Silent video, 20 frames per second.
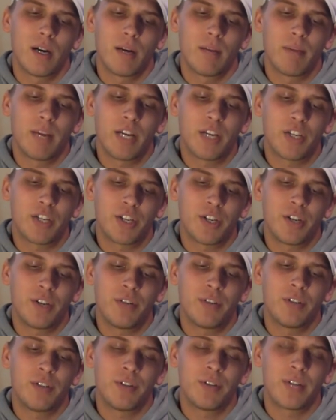Make sure
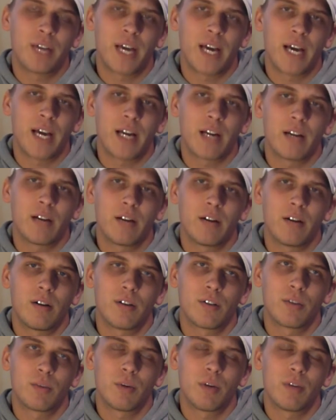you do that.
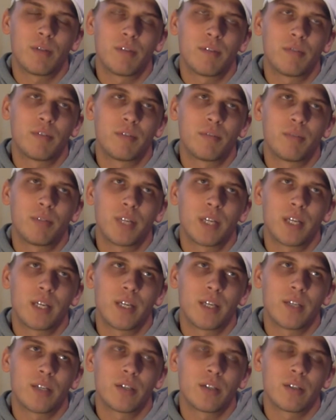All 12 of you,
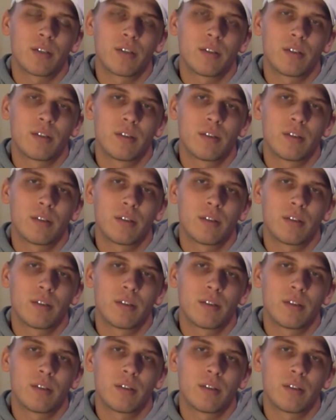please.